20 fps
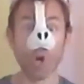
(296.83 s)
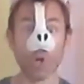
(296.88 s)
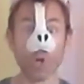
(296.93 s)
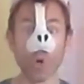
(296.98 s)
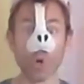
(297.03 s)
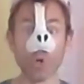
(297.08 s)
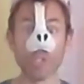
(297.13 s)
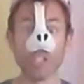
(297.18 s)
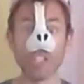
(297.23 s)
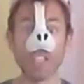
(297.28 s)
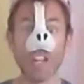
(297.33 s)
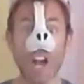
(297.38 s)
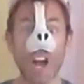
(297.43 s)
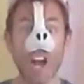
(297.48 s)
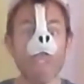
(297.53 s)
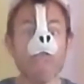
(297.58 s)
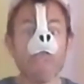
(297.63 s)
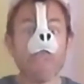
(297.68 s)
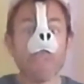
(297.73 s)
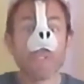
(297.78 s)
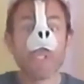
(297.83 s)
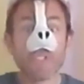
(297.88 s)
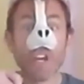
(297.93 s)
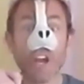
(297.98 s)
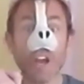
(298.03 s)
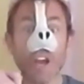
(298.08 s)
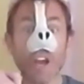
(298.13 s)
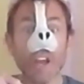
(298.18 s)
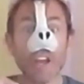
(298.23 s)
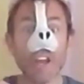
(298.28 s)
good enough
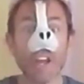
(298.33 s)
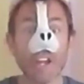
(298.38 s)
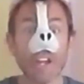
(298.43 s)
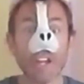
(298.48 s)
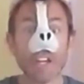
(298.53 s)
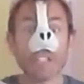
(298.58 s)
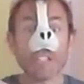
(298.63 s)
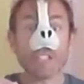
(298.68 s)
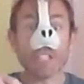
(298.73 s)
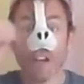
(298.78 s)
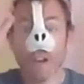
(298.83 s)
to eat.